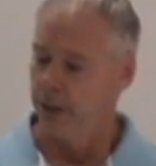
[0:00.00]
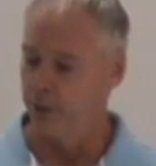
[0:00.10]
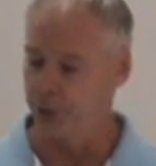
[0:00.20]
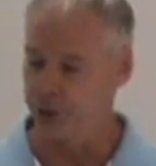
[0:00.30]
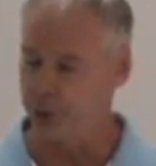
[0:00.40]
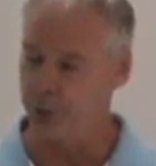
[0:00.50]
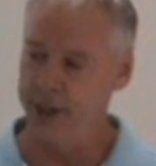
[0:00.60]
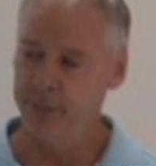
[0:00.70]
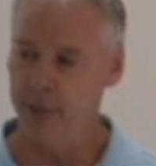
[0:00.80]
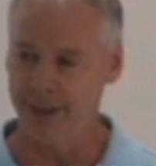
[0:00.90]
It was
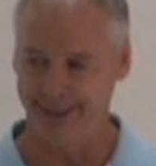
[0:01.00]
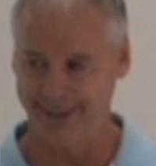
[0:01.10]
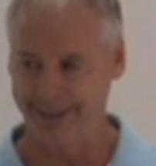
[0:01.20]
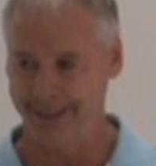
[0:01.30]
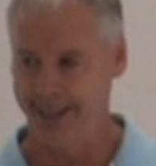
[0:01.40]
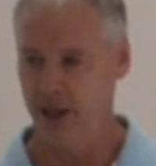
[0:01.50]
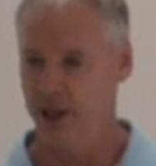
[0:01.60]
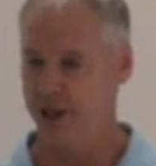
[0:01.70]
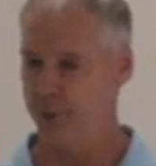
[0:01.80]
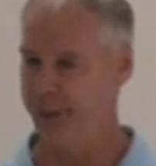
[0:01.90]
3 months.
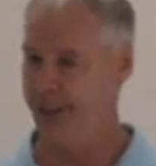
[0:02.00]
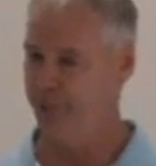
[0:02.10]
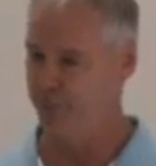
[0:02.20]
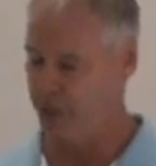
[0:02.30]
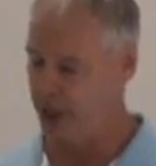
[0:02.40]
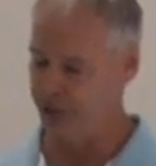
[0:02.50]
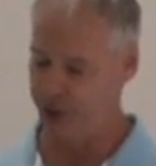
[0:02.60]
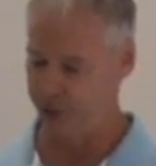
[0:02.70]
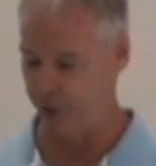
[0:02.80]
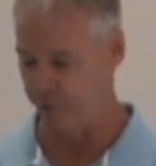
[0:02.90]
3
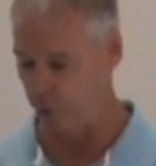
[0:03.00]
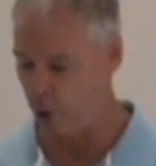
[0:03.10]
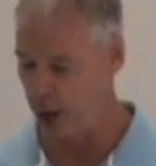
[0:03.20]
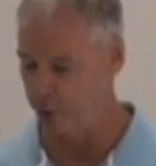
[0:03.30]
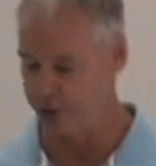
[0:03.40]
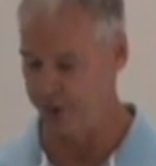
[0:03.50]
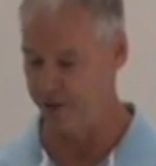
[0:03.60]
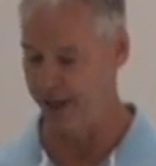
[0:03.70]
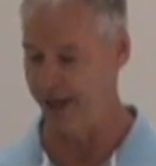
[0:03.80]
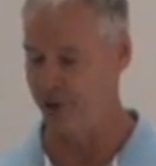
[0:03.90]
months before I was
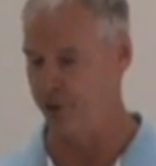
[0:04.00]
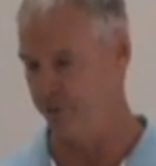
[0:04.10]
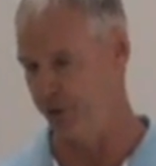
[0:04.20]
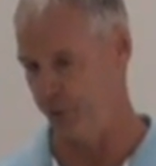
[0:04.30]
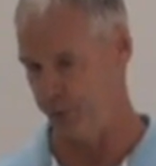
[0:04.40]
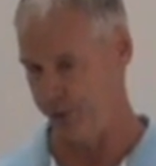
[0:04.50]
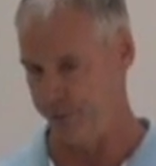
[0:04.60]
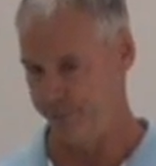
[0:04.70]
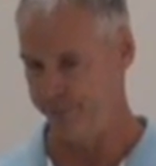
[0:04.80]
even interviewed.